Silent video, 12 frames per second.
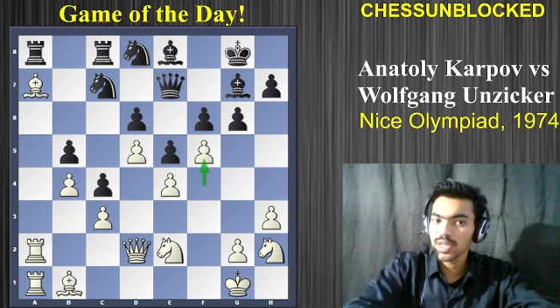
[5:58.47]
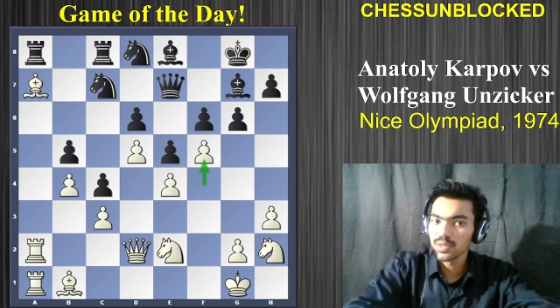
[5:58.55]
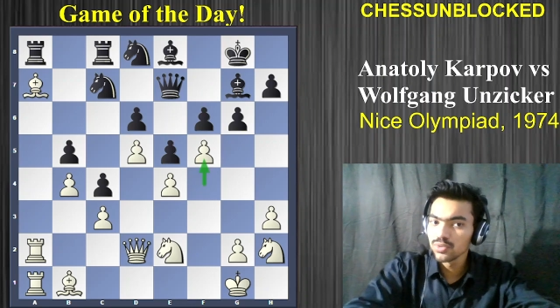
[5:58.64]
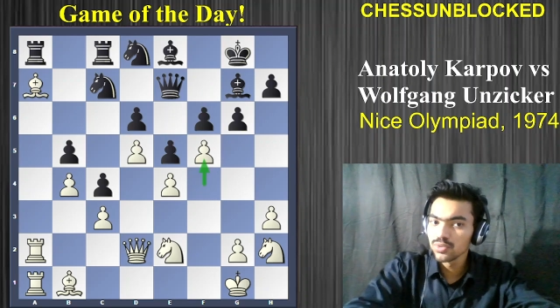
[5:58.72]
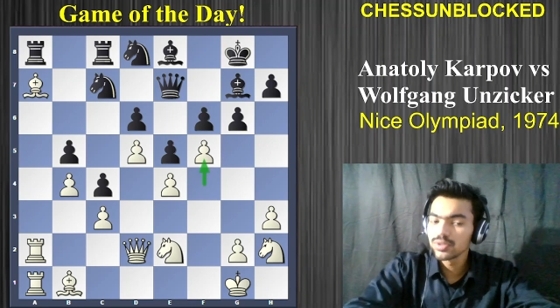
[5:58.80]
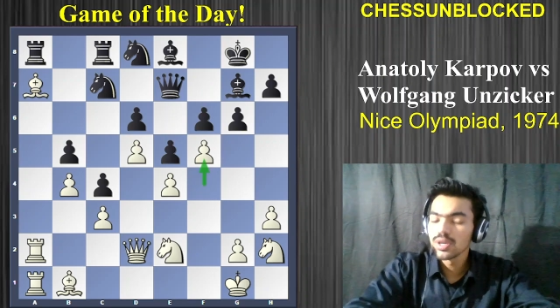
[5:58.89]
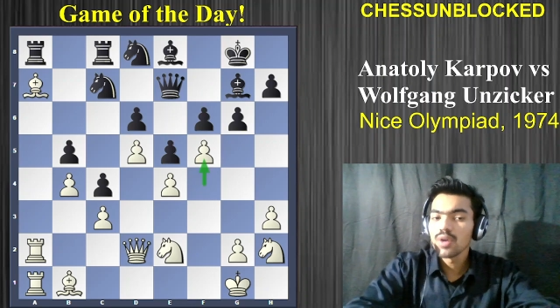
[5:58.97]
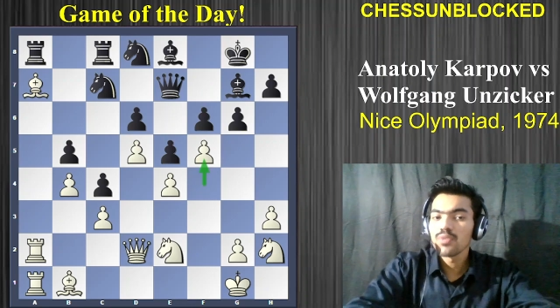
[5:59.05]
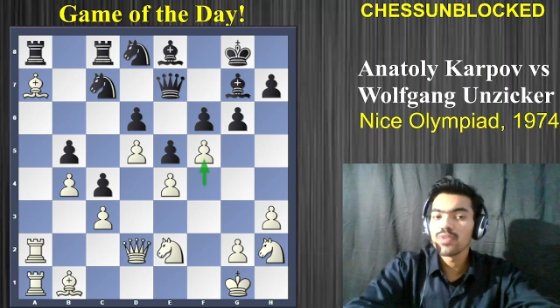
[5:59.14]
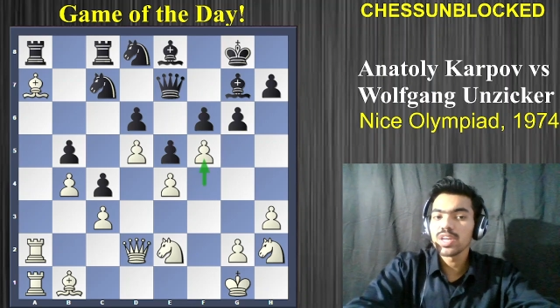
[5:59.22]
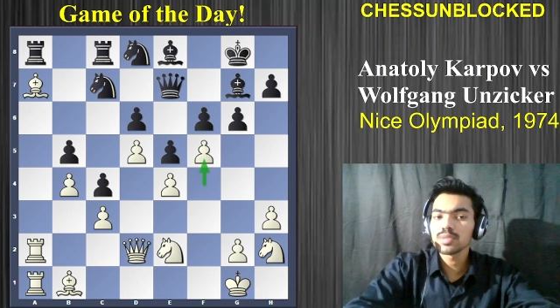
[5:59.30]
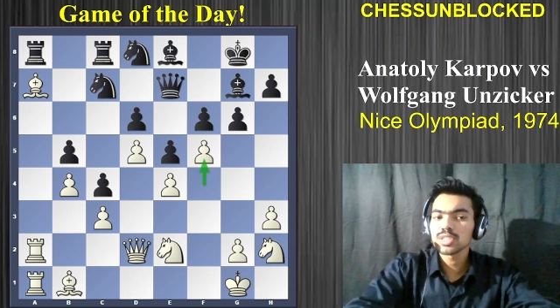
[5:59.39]
He would
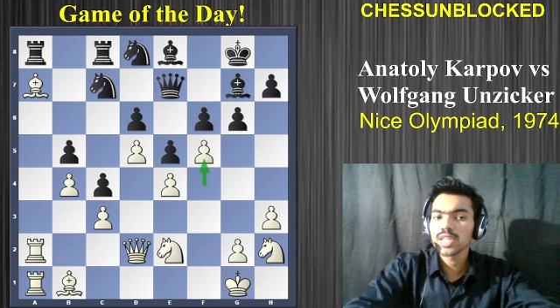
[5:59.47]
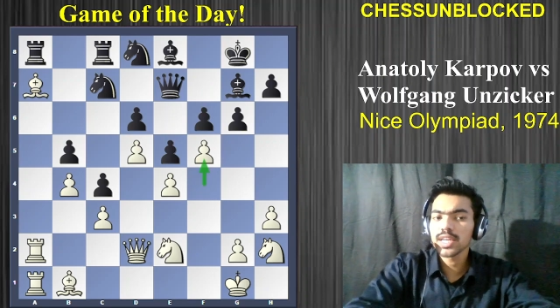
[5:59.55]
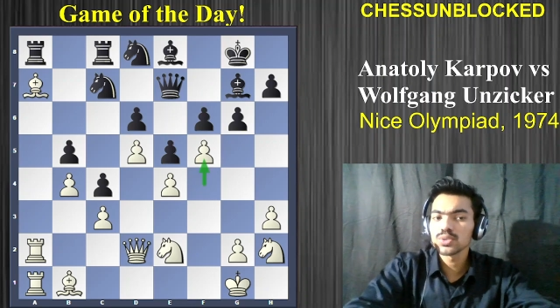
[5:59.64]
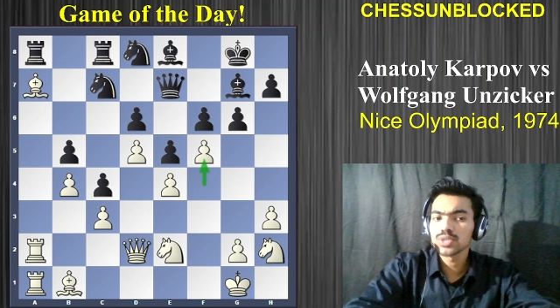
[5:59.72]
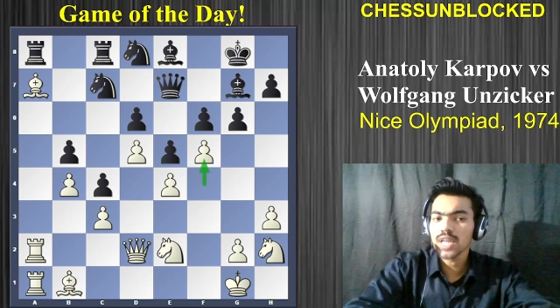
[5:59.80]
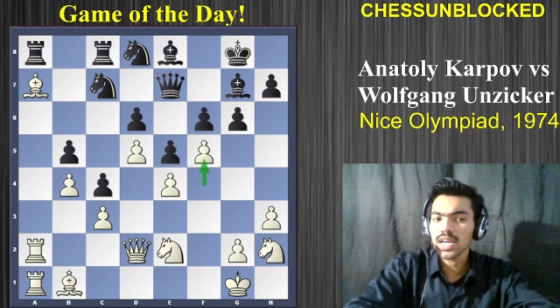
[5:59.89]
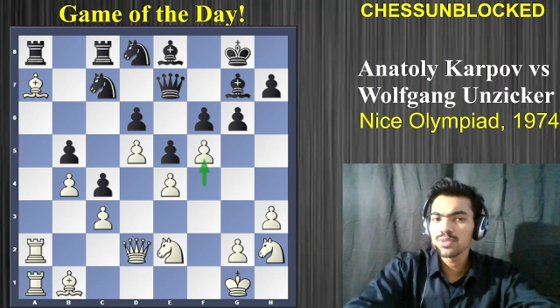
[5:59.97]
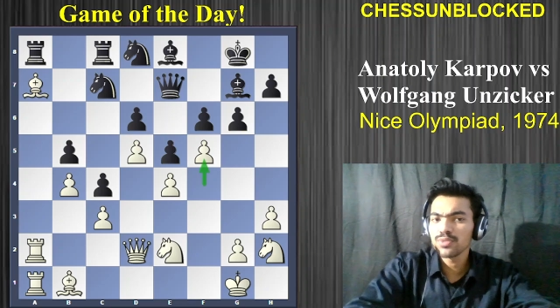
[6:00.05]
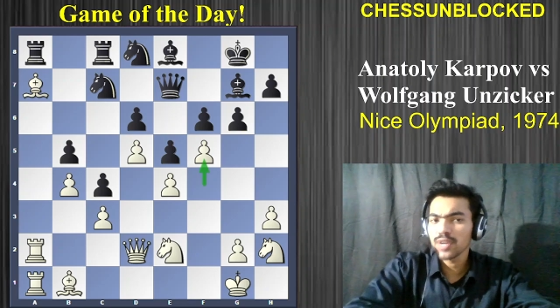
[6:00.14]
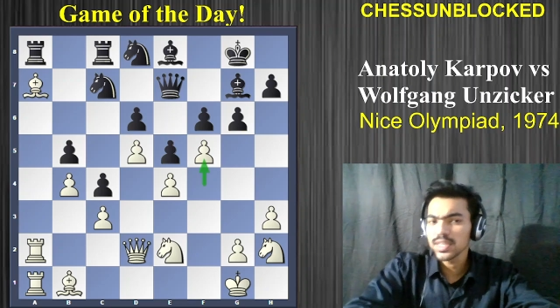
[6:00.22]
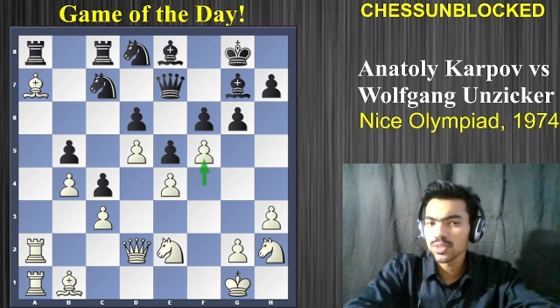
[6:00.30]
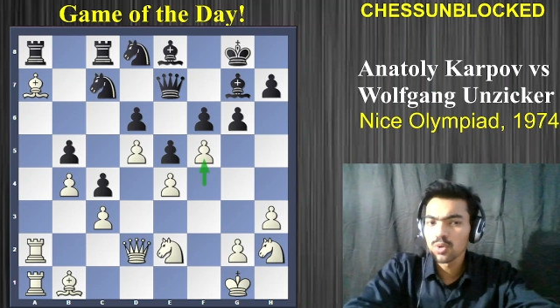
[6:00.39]
very much like to
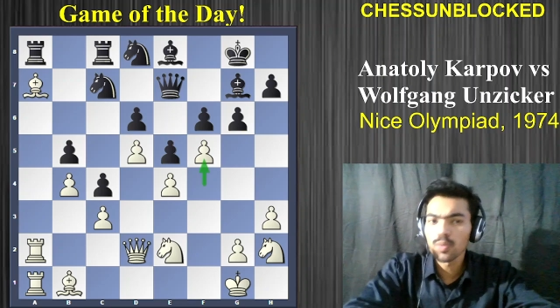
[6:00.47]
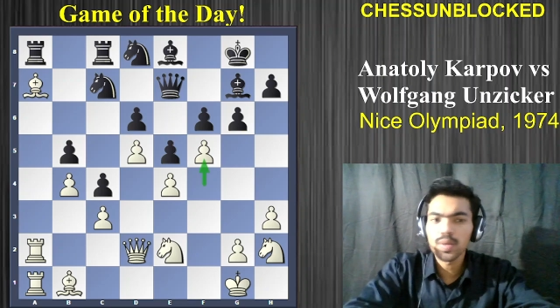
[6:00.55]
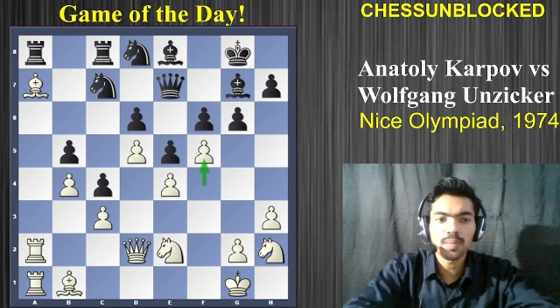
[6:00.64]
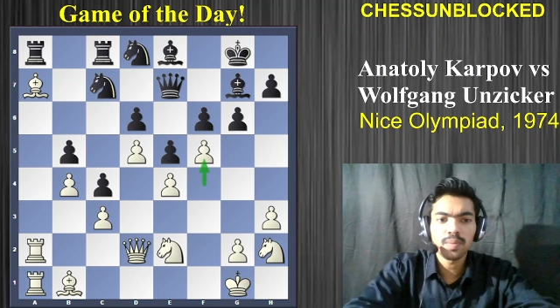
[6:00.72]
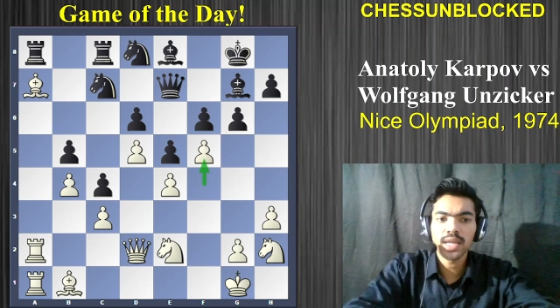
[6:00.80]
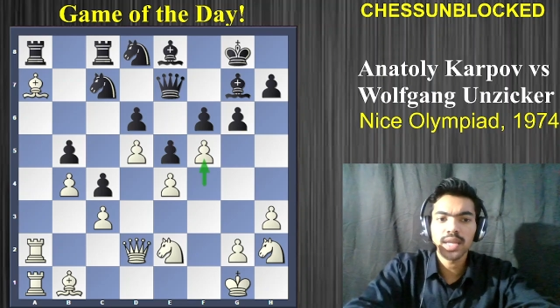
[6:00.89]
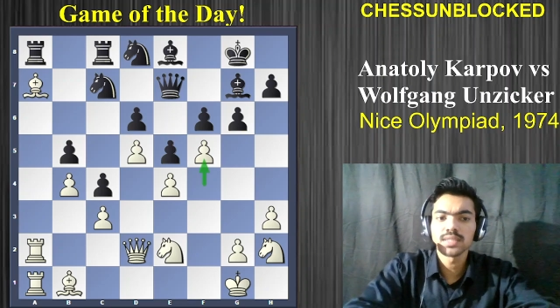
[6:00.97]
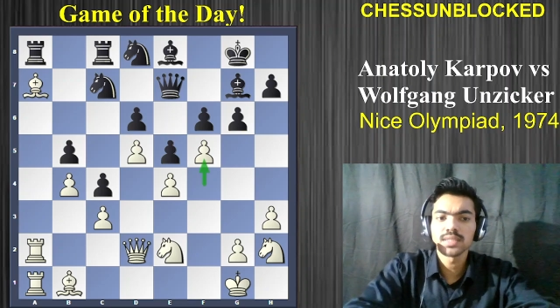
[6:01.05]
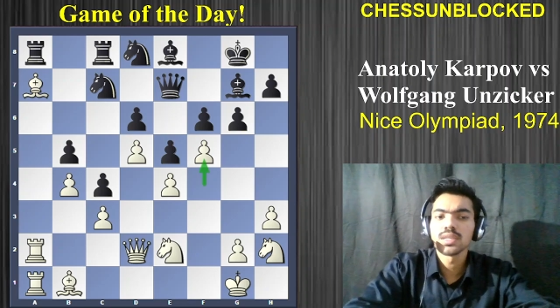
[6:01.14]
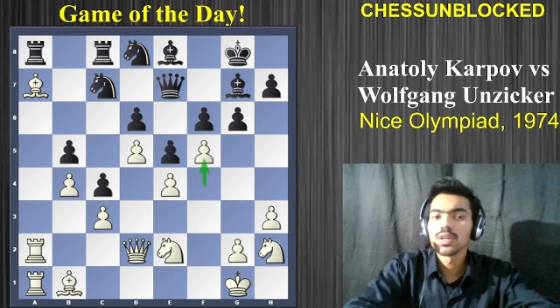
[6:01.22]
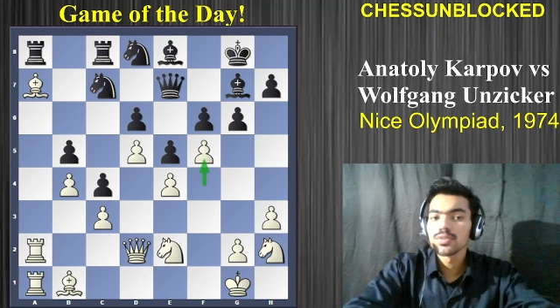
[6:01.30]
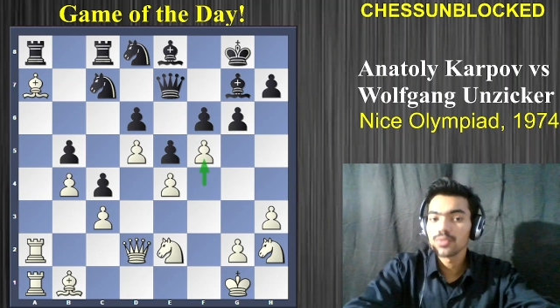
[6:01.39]
sacrifice and open up
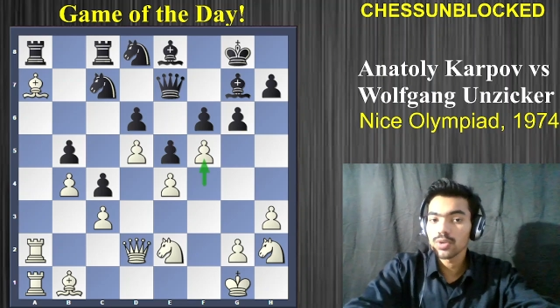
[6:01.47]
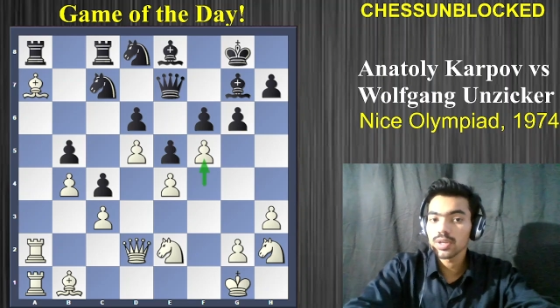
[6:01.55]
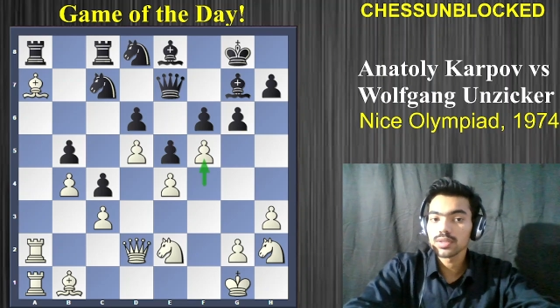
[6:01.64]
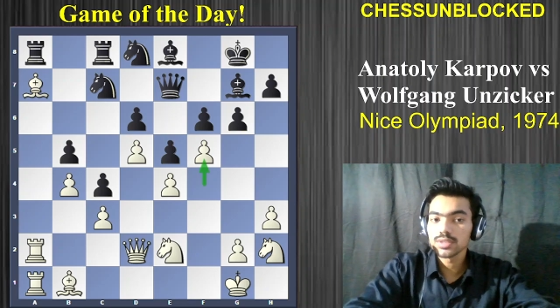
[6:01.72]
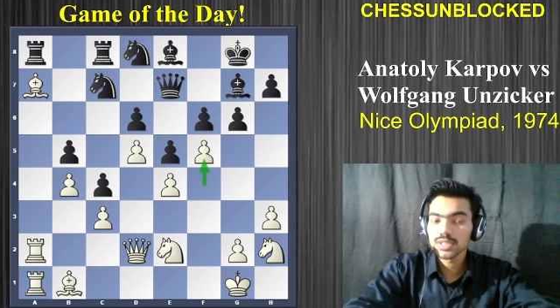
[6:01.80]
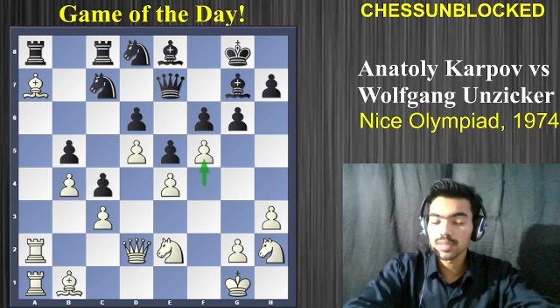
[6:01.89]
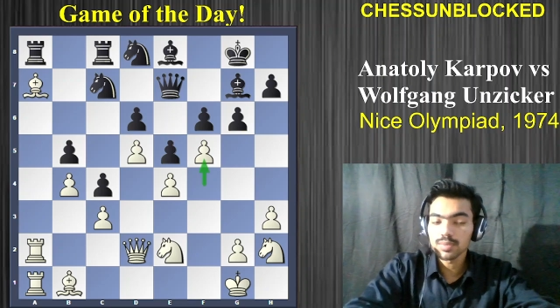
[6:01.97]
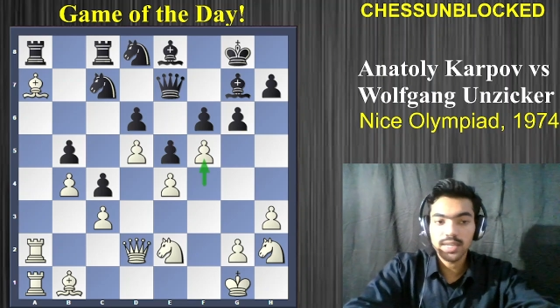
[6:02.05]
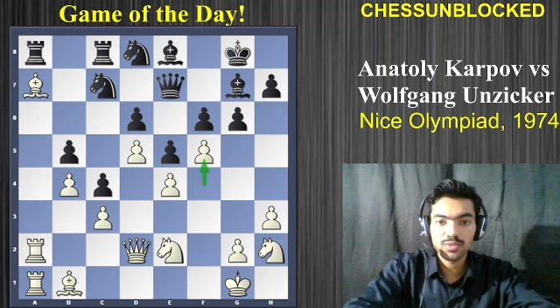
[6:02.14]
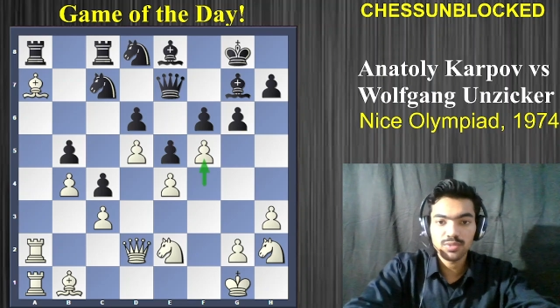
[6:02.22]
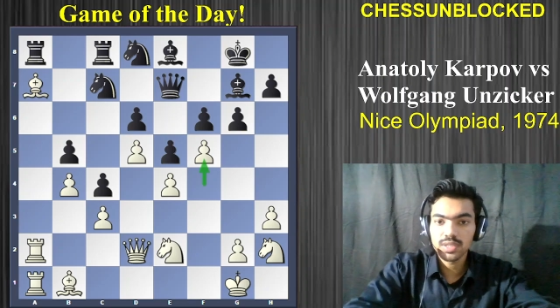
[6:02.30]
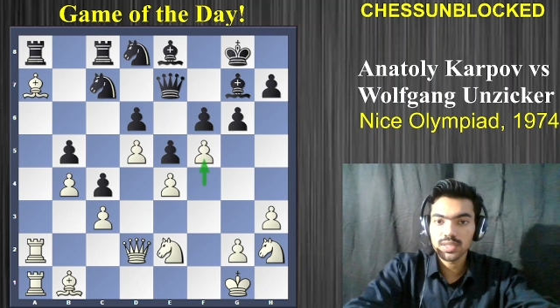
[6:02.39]
lines for some
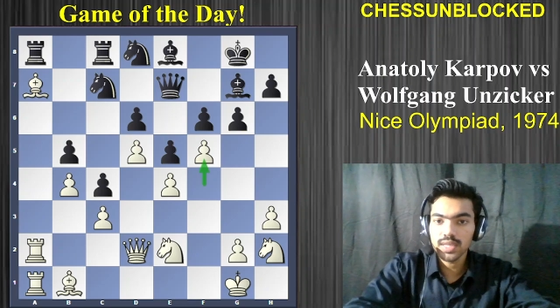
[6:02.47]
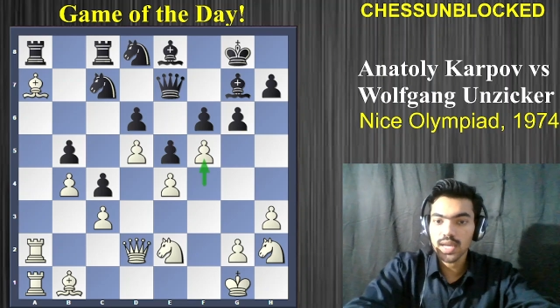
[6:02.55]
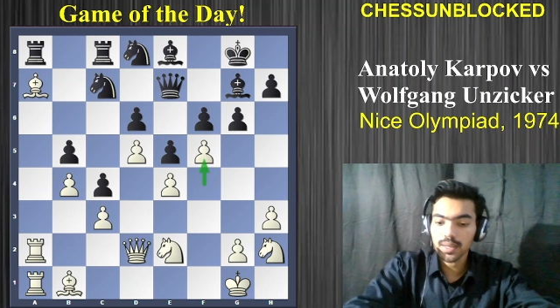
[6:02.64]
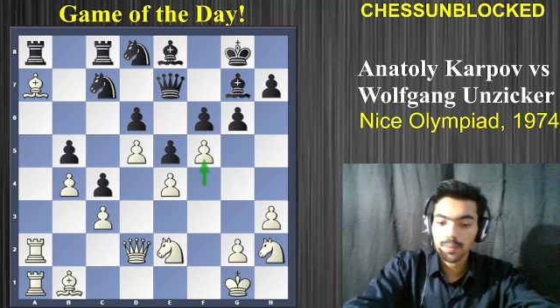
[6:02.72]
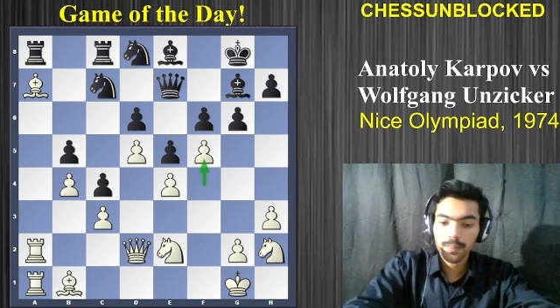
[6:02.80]
kind of an attack.